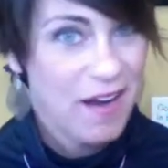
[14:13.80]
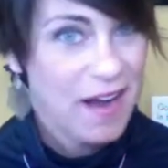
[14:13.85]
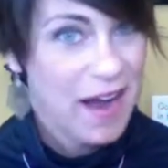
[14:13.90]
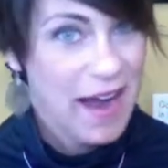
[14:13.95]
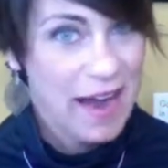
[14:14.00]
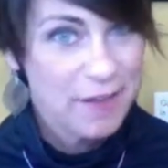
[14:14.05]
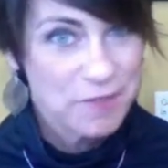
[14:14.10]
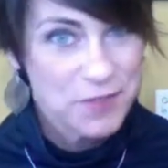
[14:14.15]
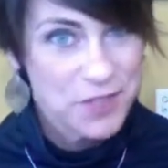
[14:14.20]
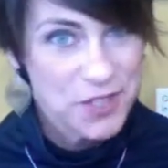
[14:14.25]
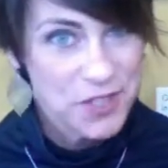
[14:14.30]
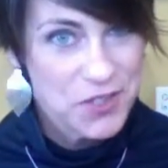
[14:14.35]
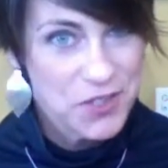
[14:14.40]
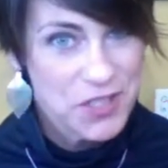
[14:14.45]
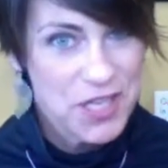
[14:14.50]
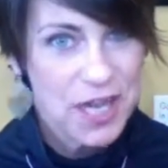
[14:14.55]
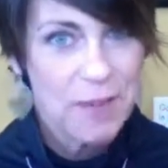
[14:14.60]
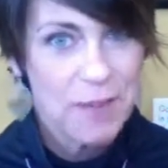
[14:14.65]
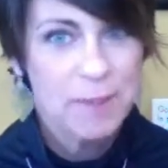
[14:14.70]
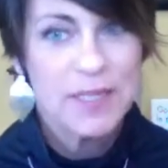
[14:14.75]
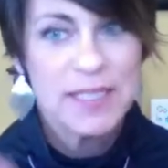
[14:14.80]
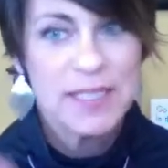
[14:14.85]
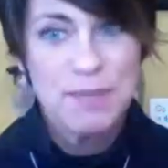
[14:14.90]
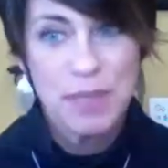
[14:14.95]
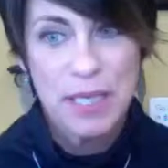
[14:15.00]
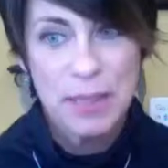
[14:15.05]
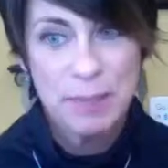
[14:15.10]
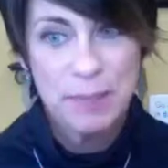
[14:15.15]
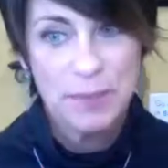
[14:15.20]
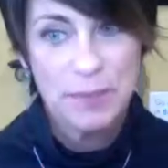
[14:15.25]
after you're done, because
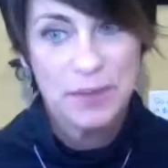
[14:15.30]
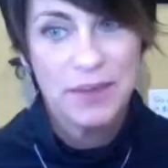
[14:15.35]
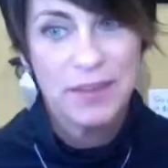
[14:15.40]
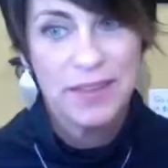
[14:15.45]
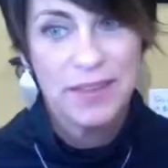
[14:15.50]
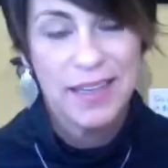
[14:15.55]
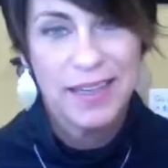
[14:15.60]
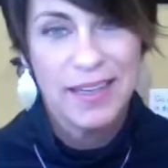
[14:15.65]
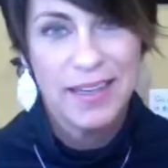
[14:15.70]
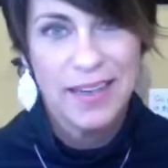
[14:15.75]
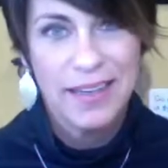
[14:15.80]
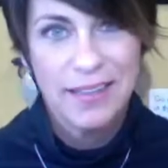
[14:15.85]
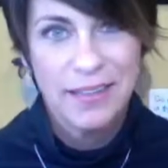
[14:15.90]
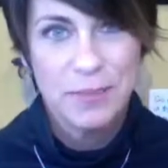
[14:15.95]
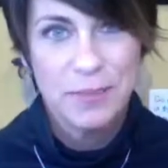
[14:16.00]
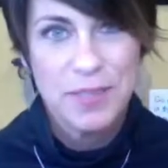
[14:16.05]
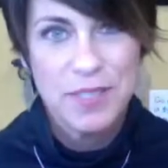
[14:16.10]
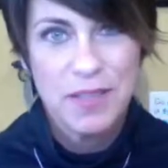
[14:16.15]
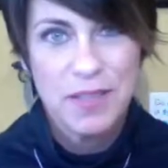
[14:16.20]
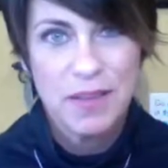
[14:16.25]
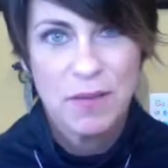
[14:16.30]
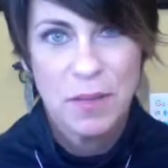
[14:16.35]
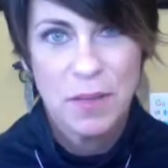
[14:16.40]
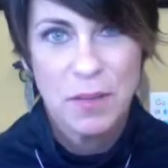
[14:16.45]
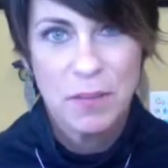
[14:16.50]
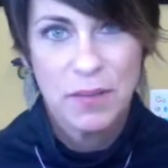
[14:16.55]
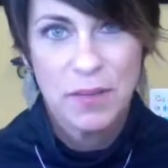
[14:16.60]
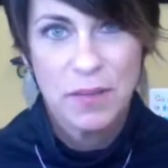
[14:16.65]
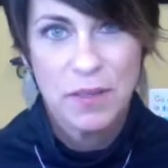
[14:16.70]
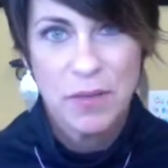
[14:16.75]
people, again, 90% of the
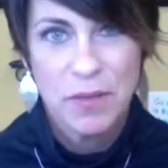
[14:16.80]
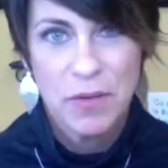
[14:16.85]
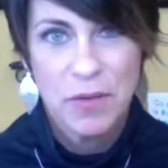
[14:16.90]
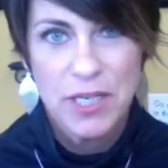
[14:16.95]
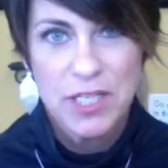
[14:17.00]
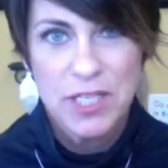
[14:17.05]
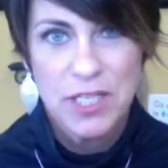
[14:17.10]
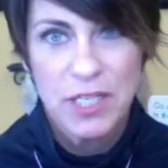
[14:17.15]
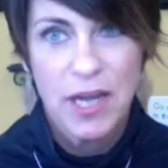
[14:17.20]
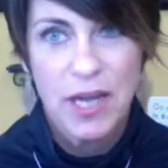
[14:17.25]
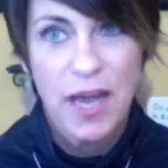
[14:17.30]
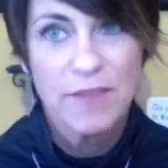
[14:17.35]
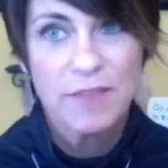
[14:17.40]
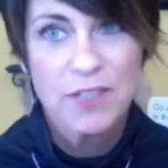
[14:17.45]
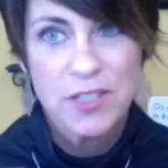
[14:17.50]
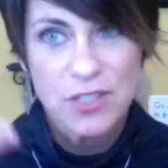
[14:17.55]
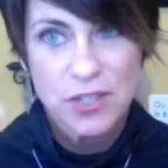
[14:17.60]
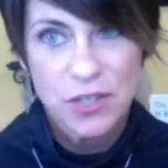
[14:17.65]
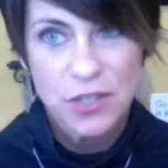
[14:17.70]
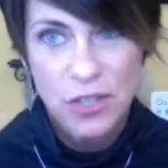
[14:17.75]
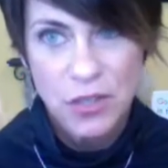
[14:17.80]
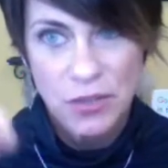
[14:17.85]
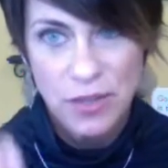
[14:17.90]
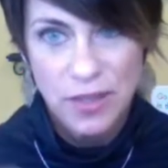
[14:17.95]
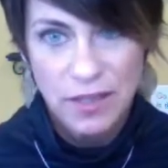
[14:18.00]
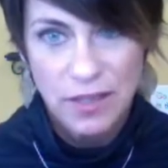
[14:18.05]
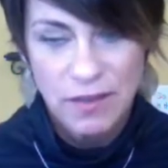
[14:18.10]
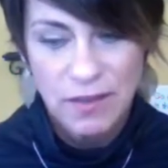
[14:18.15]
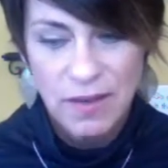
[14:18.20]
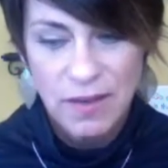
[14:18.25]
people are going to be watching it after, so you
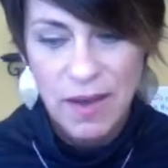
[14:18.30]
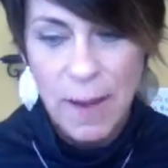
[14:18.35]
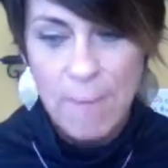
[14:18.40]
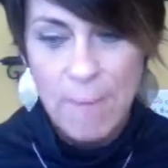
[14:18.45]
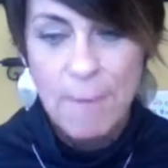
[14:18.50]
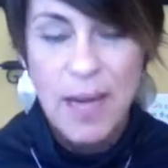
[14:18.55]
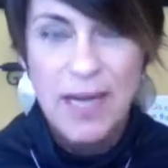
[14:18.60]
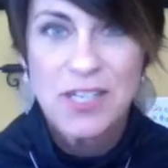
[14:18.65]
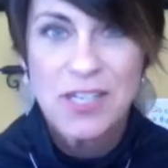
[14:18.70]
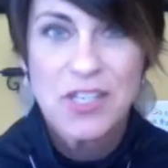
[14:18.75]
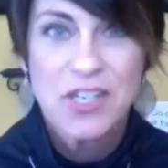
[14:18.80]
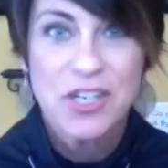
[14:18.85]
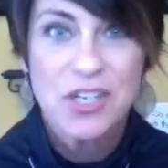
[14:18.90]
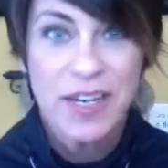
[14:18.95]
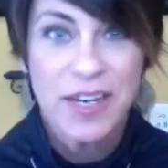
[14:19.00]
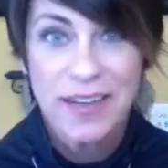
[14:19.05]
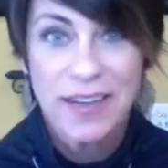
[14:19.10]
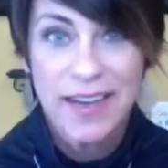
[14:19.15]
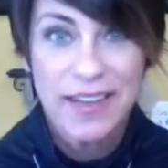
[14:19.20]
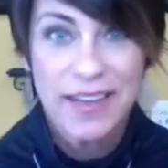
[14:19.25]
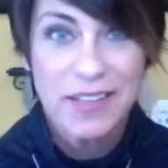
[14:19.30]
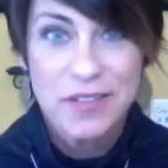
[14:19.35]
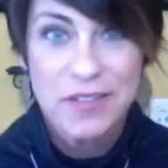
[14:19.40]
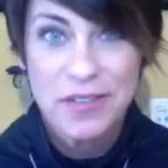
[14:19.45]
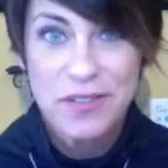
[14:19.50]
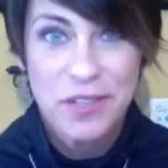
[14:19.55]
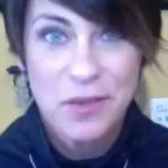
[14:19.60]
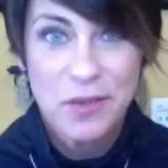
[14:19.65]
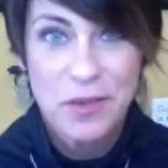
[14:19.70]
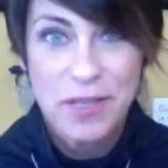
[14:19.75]
can monitor and answer their
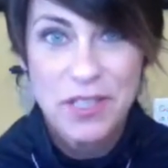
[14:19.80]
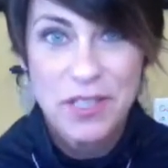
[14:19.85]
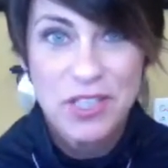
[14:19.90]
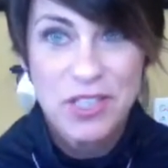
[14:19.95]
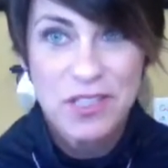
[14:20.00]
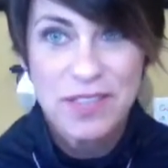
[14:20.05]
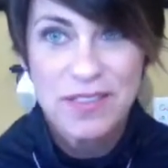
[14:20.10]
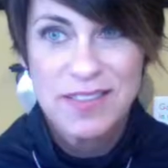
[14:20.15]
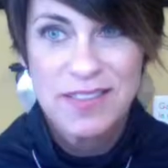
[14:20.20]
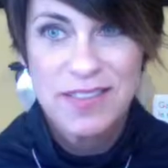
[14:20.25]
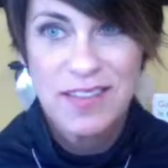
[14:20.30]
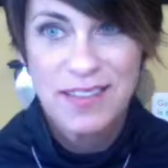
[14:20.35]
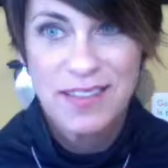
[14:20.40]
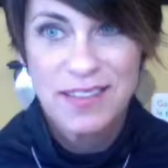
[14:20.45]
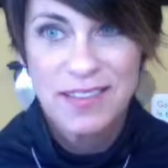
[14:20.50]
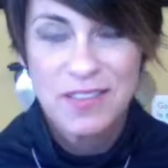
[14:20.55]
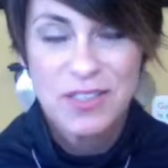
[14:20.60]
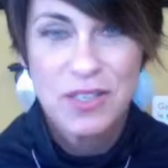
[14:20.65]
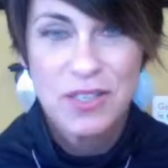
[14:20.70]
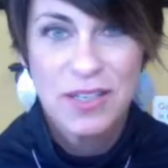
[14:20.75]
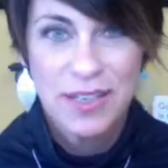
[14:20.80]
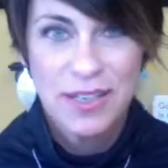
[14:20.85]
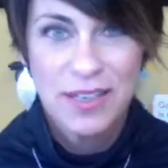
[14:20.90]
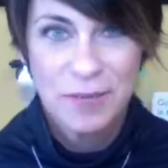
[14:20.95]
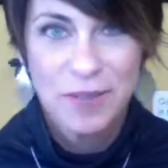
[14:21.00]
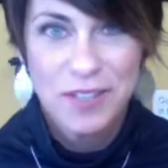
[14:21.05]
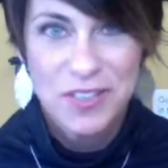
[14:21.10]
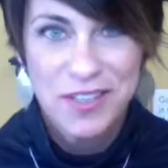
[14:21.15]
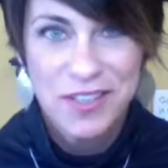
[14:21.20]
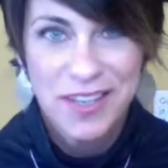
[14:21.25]
questions and get
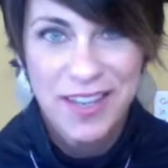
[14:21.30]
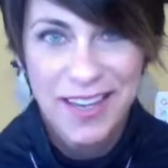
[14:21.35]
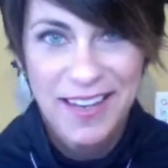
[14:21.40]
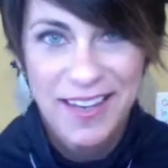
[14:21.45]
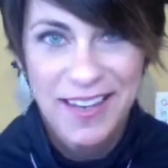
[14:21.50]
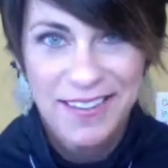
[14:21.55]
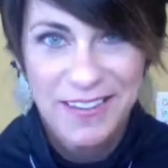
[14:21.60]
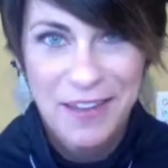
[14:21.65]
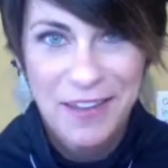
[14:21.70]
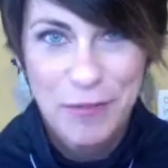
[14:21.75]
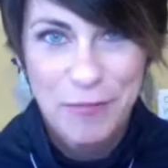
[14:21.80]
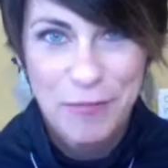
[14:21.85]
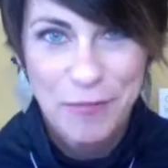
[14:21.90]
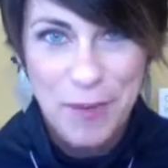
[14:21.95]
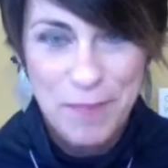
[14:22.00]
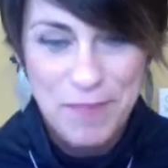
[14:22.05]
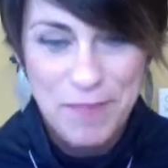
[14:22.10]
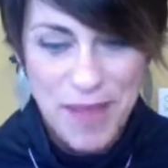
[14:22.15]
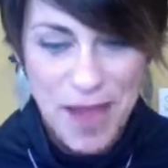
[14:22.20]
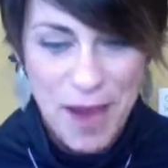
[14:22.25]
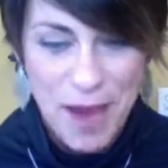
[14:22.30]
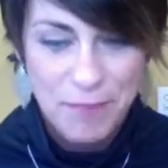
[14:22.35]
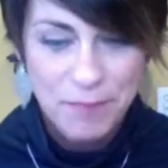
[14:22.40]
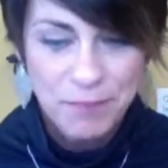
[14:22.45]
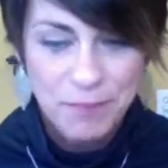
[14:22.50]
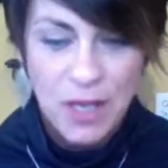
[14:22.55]
what you can from them.